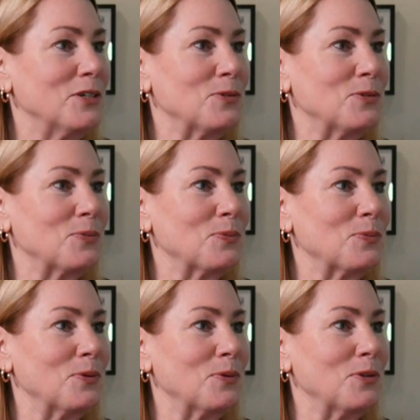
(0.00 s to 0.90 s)

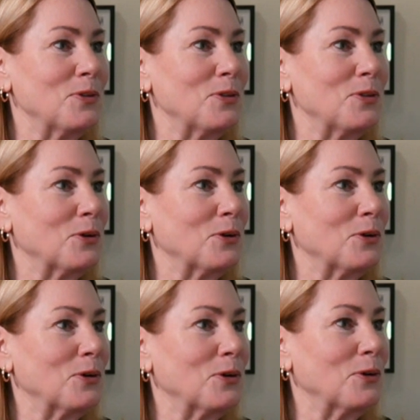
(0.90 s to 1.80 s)
the
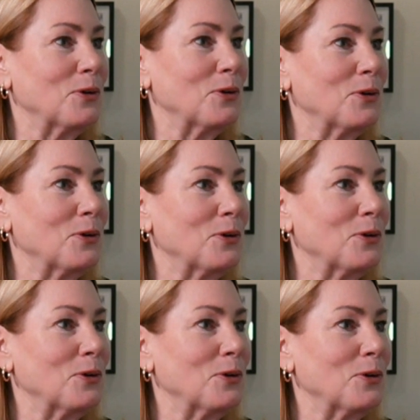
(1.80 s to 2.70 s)
photographer, the venue,
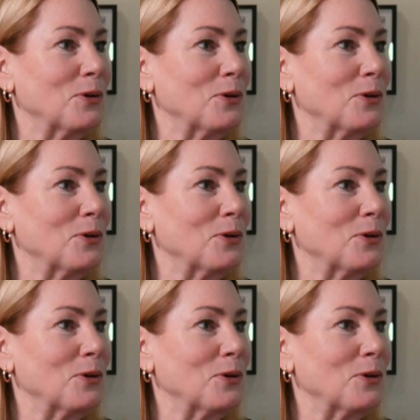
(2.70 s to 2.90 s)
and